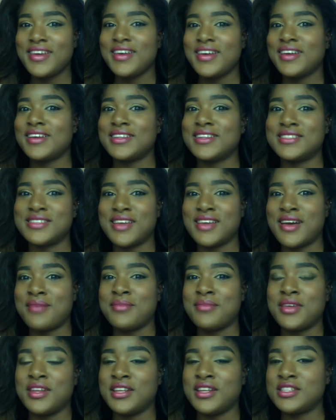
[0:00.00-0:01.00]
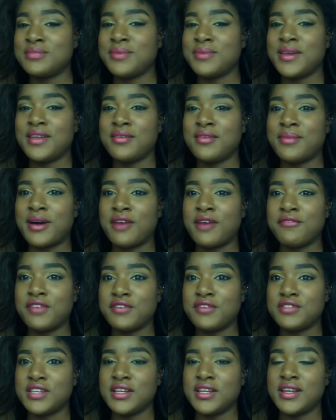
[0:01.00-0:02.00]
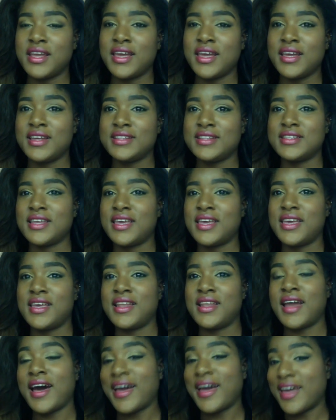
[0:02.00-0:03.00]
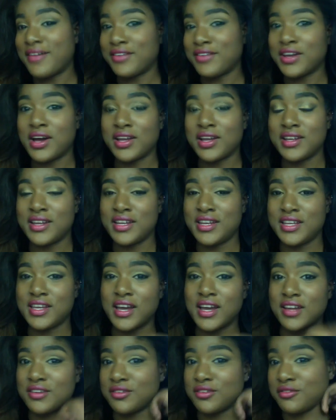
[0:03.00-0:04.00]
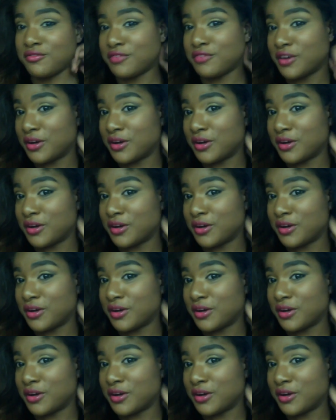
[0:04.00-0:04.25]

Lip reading: because I mean, it's been about 15 days and I haven't gotten any kind of,